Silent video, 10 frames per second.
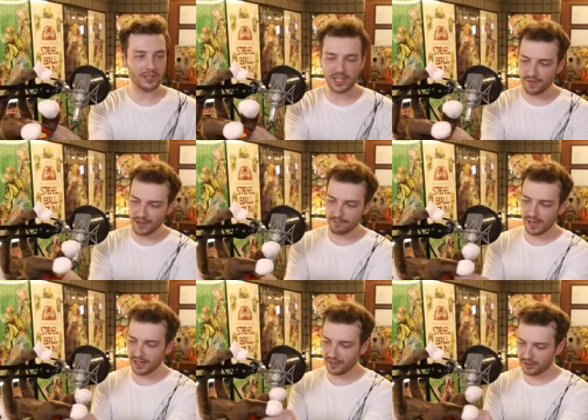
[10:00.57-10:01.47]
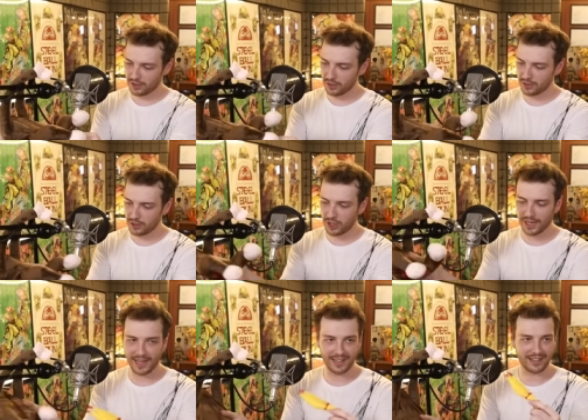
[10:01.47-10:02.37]
he's giving birth to a
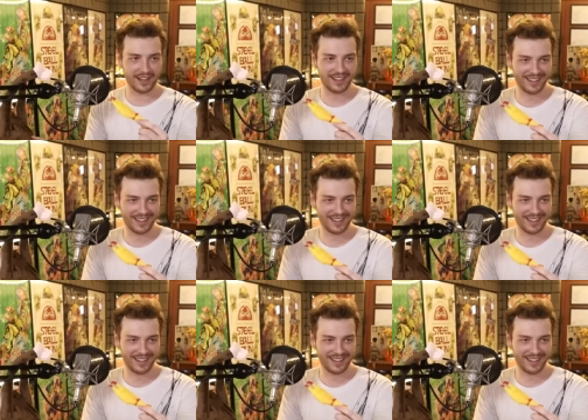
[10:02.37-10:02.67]
chicken!